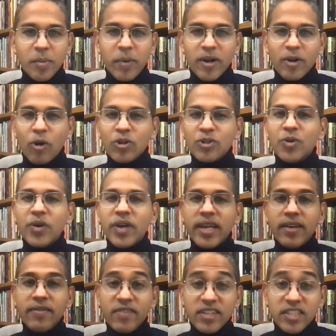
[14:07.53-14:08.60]
but also
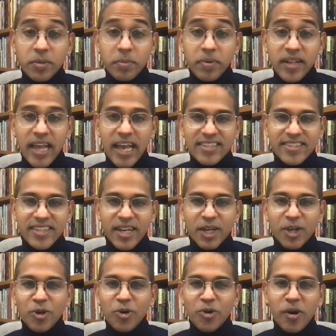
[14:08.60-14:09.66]
invisible as they
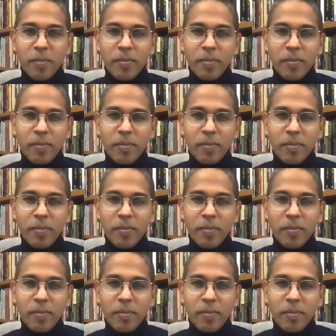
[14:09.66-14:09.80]
go